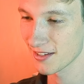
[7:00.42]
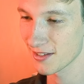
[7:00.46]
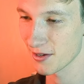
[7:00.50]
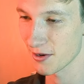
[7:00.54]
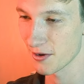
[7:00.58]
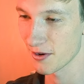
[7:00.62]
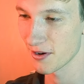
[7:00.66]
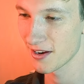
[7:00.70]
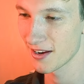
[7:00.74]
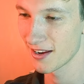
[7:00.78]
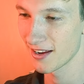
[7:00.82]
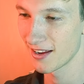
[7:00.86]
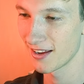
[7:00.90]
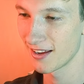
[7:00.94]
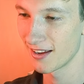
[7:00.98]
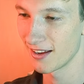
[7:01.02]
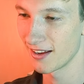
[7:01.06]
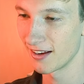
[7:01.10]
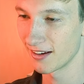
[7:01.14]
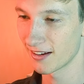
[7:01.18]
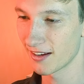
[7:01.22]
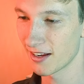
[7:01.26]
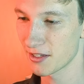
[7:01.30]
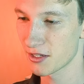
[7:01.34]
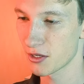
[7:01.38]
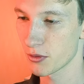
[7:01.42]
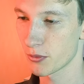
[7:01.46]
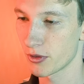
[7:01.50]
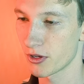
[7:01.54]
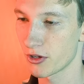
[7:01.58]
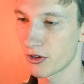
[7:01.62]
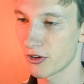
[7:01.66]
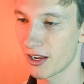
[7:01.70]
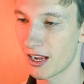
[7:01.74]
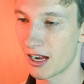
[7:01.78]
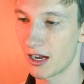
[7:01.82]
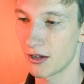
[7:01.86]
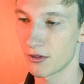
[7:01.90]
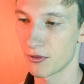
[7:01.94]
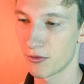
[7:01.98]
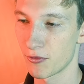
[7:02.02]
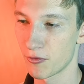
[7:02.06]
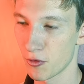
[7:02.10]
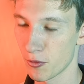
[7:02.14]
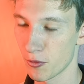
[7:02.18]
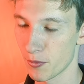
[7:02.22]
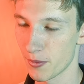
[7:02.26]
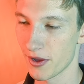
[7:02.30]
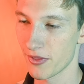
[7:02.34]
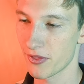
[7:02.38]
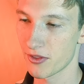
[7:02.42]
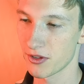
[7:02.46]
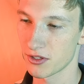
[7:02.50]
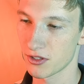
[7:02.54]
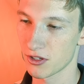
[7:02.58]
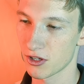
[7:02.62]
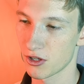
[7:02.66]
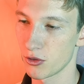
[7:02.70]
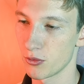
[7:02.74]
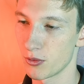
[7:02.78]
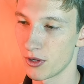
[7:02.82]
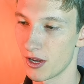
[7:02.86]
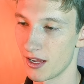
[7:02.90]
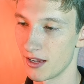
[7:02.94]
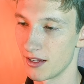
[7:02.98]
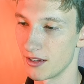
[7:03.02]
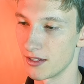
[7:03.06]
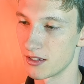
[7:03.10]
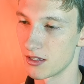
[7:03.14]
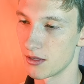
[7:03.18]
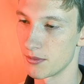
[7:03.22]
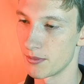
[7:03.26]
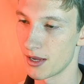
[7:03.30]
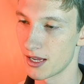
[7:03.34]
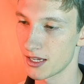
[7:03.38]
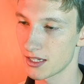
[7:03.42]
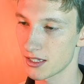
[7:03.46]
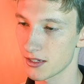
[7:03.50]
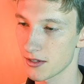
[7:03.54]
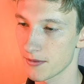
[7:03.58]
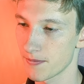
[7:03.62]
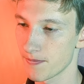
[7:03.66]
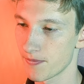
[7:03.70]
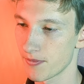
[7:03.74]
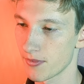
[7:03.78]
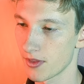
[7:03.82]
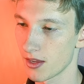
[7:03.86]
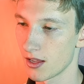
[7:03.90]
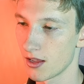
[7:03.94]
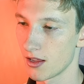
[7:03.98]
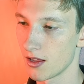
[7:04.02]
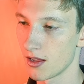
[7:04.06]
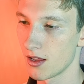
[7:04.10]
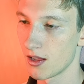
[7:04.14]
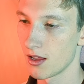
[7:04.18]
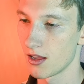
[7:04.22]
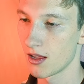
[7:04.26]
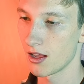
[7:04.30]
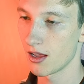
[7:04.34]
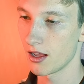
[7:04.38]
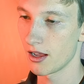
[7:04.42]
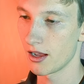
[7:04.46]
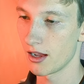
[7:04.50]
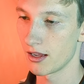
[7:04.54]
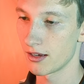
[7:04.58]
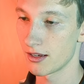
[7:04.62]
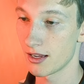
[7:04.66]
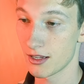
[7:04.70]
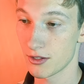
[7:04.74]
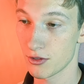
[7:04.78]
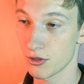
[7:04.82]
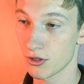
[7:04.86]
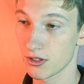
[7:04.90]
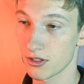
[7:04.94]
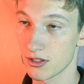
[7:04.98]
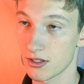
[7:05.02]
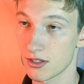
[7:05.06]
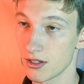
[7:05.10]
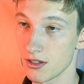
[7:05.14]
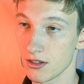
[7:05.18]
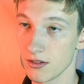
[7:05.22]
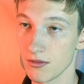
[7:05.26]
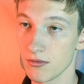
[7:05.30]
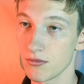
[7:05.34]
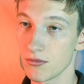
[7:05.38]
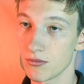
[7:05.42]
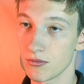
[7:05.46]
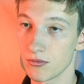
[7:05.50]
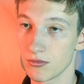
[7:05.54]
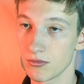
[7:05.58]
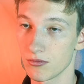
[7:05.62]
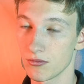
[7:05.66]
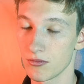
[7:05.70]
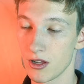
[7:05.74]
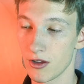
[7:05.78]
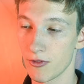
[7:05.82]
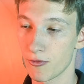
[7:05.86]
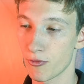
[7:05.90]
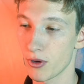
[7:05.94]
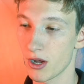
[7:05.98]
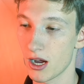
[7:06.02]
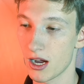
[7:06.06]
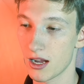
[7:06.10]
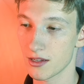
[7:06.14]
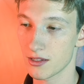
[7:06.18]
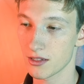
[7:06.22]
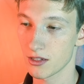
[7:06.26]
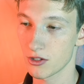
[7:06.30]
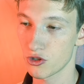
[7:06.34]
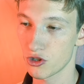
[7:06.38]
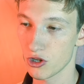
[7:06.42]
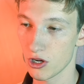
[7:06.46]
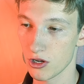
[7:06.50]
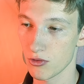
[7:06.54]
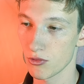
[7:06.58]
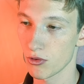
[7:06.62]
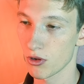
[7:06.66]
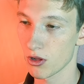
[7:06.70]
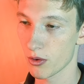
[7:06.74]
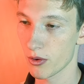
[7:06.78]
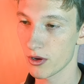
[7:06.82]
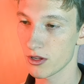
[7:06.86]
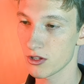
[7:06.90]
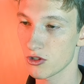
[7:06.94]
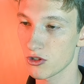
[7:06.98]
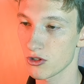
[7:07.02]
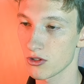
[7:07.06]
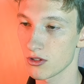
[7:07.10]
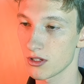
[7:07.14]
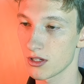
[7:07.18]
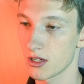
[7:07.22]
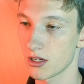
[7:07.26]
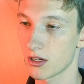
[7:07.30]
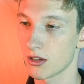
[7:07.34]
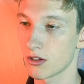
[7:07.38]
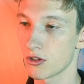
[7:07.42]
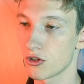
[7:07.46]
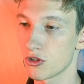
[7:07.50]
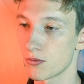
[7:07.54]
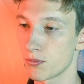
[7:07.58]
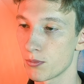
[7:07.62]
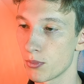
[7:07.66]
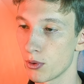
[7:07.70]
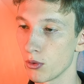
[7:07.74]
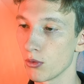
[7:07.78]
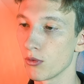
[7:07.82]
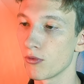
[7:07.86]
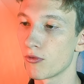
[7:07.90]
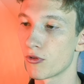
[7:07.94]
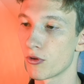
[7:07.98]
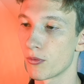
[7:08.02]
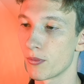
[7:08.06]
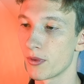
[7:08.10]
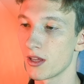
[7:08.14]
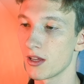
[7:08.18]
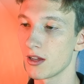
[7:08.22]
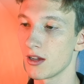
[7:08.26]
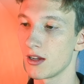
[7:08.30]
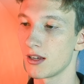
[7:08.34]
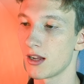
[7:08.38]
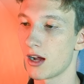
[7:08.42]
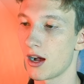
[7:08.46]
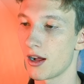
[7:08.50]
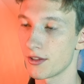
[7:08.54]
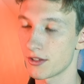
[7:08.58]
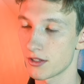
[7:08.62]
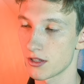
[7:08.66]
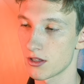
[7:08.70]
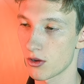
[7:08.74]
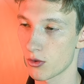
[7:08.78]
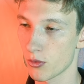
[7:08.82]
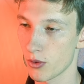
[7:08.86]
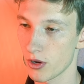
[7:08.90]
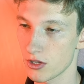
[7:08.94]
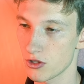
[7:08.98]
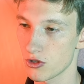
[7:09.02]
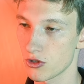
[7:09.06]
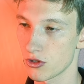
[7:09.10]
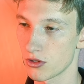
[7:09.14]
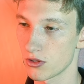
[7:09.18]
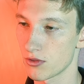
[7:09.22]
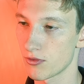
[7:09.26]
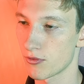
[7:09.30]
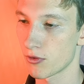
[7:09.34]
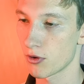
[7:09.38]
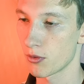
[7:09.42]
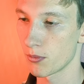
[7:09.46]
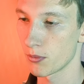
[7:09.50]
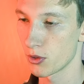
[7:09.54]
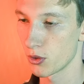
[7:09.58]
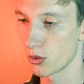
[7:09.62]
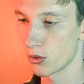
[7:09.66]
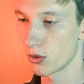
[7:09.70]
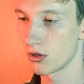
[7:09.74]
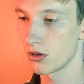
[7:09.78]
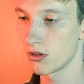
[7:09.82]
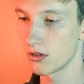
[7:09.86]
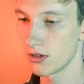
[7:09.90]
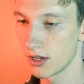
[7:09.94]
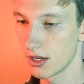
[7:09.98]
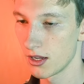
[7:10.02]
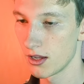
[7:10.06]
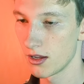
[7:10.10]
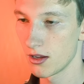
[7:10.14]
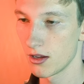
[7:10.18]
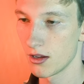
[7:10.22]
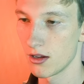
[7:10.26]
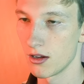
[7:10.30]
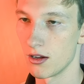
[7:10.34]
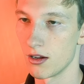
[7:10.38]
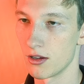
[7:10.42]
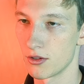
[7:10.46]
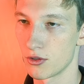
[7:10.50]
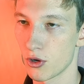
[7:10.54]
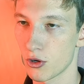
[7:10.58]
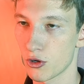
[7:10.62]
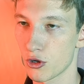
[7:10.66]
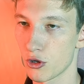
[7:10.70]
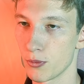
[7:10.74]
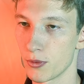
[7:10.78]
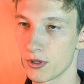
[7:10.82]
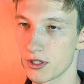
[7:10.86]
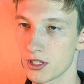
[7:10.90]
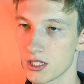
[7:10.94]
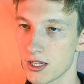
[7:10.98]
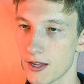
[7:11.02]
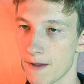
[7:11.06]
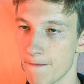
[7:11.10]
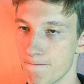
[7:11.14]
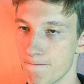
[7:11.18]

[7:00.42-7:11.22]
So in case you're wondering how to format this, Q&A is the best. And as you can see, if we ask it general questions, it can just pull from here and answer the questions from your documents.